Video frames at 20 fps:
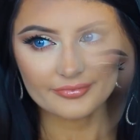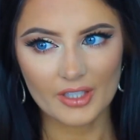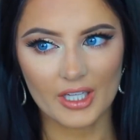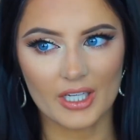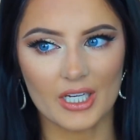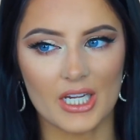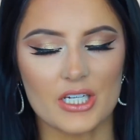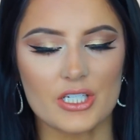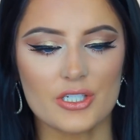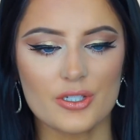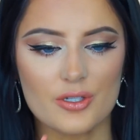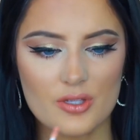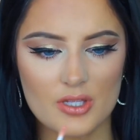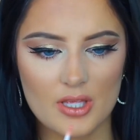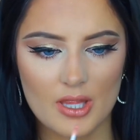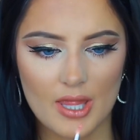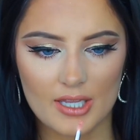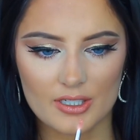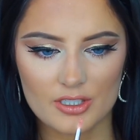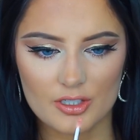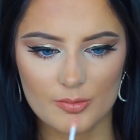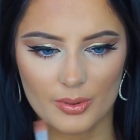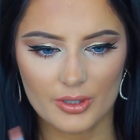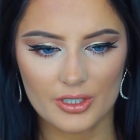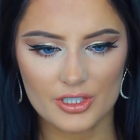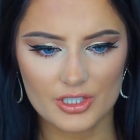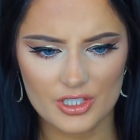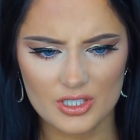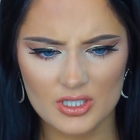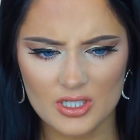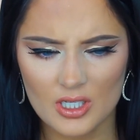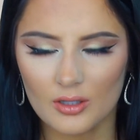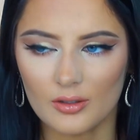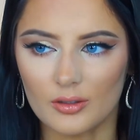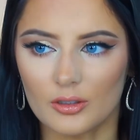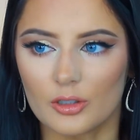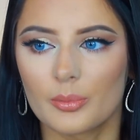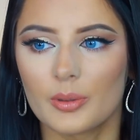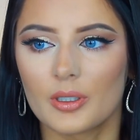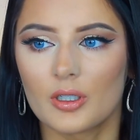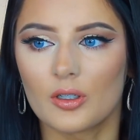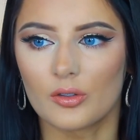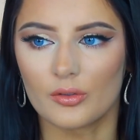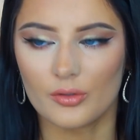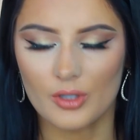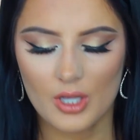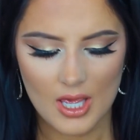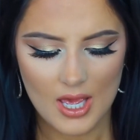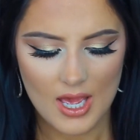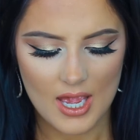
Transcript: And I just usually like to put just a little bit on.